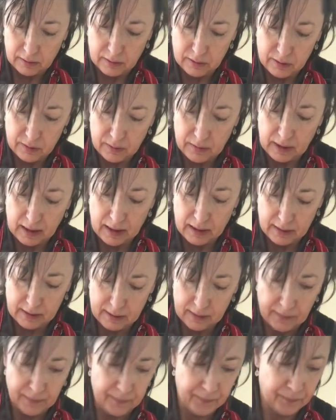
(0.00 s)
do that.
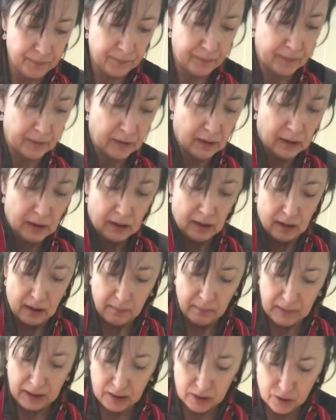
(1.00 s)

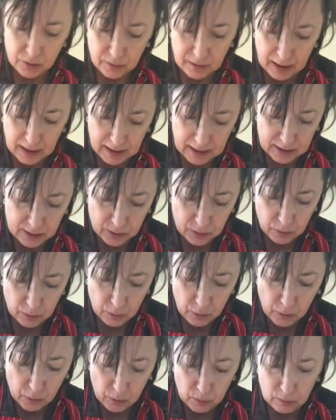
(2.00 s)
Make sure that it's
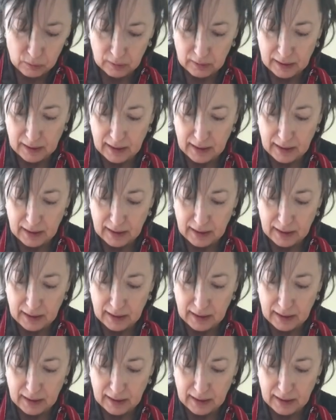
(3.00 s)
all